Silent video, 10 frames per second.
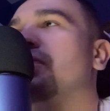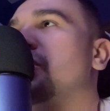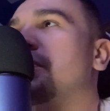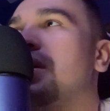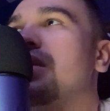To
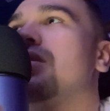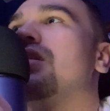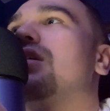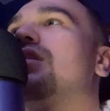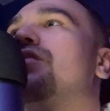be honest,
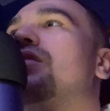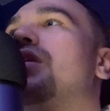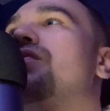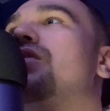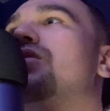like in the
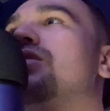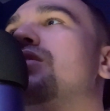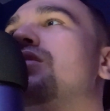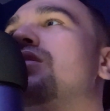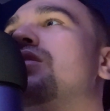very first
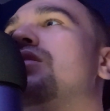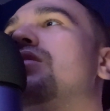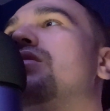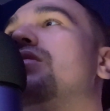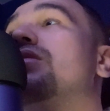season,
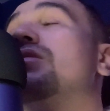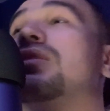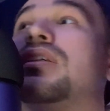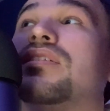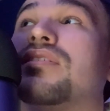
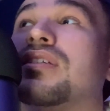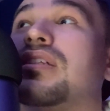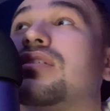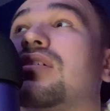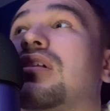they just
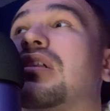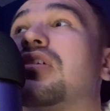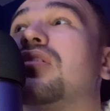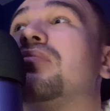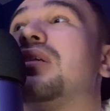hinted a
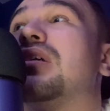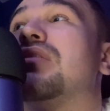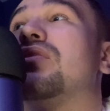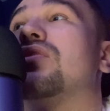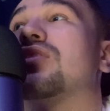little bit
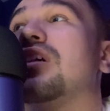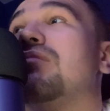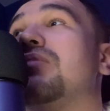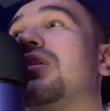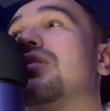of the
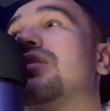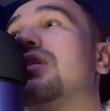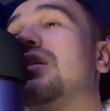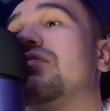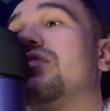zombies,
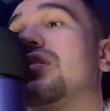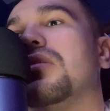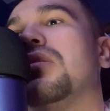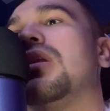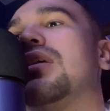and
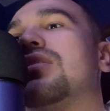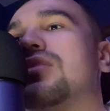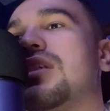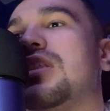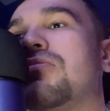like the
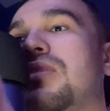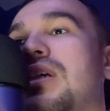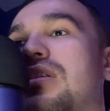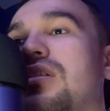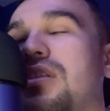scenes that we
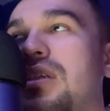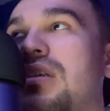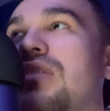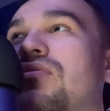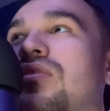actually did
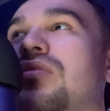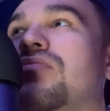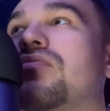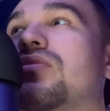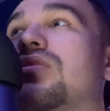get
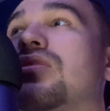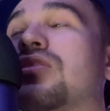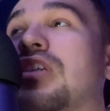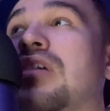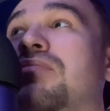from the
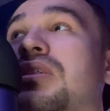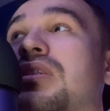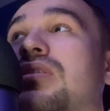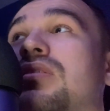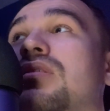
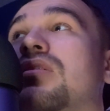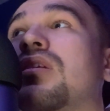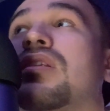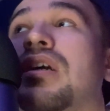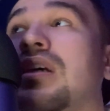zombies,
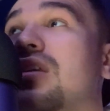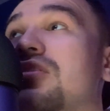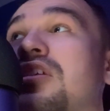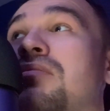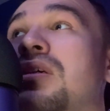I gotta
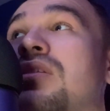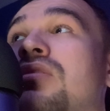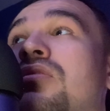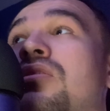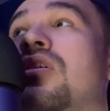say,
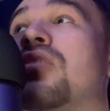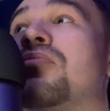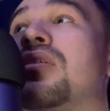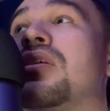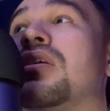man, they are
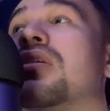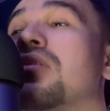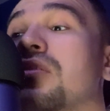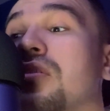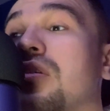pretty
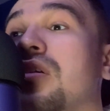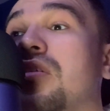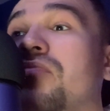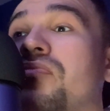good.